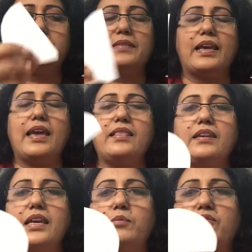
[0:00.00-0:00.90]
And the
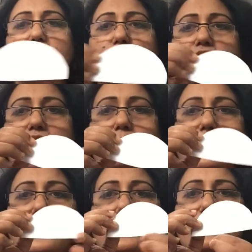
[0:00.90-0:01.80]
name of the shape
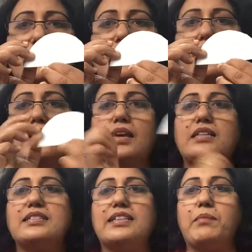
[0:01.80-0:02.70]
is a
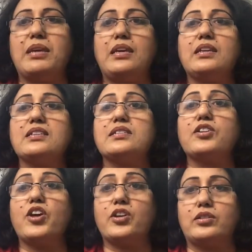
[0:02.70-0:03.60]

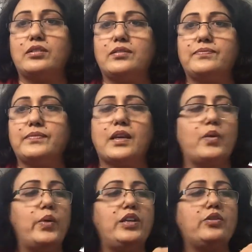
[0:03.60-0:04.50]
semicircle.
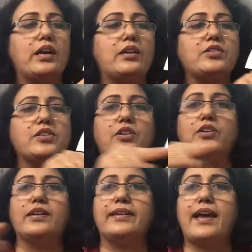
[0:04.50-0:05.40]
When you cut a
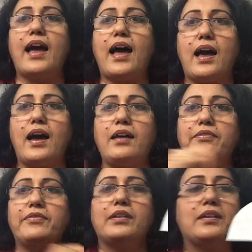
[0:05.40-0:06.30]
circle in half,
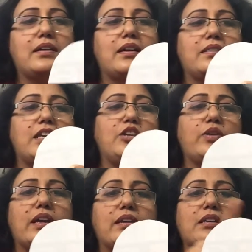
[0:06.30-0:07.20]
then you
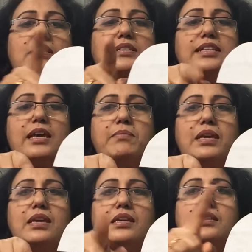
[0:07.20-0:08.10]
get a
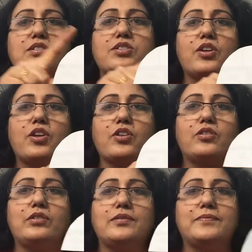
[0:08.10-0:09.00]
semicircle.